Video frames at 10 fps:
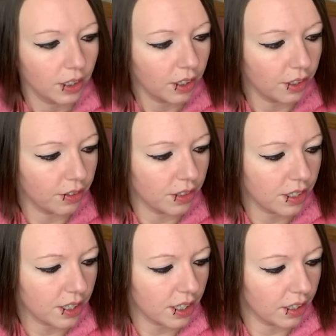You can
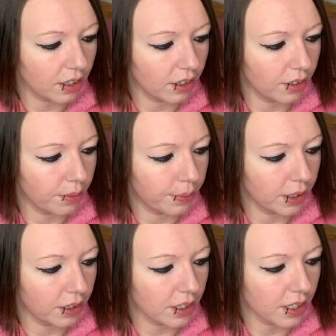see the glue, but
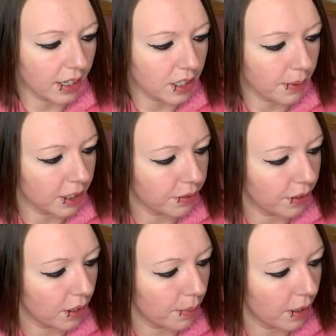it looks like it's about to
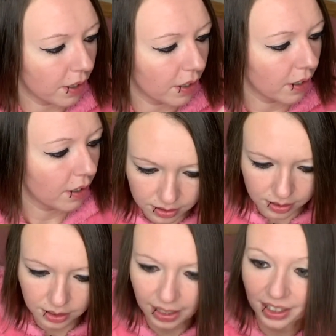fall apart.
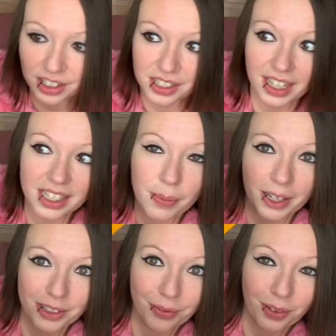That looks, that's about
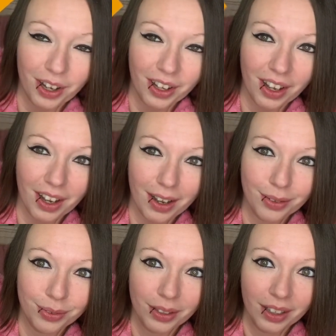to fall
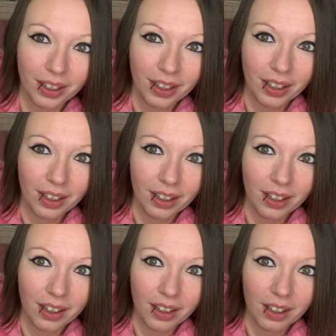off.
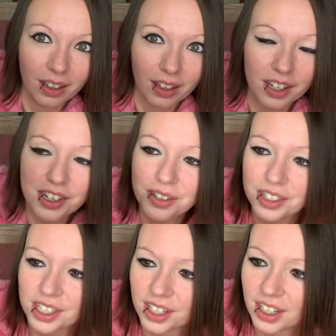Are you
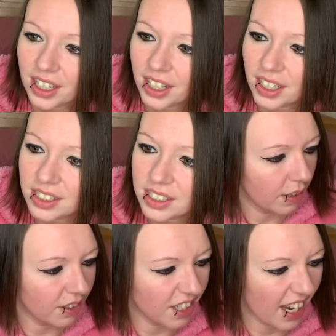serious?
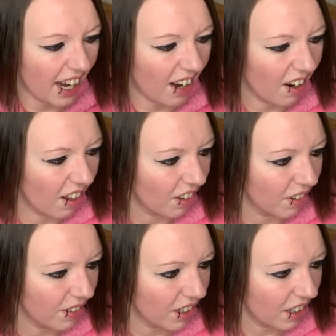There's hair all
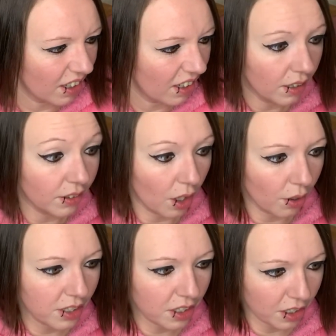over it. No,
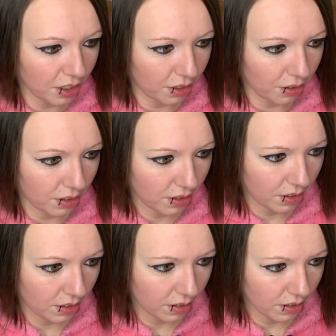it's glue.
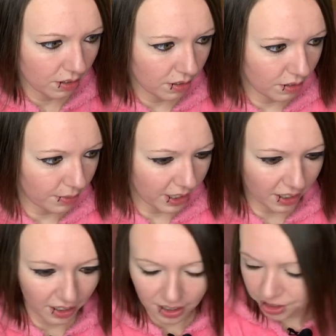Oh my
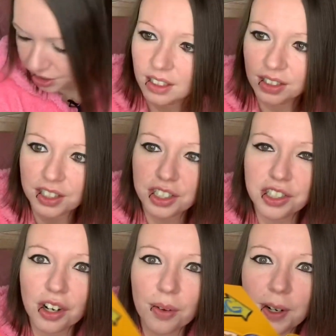gosh. There's
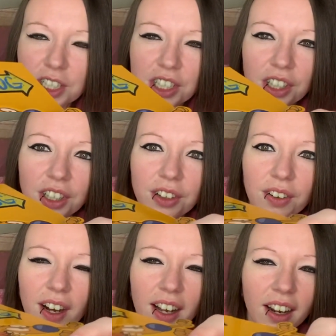so much glue
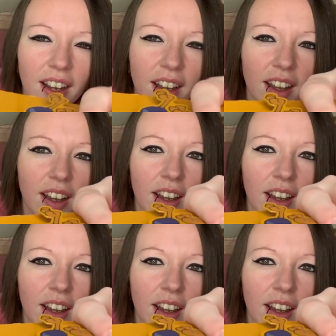on it.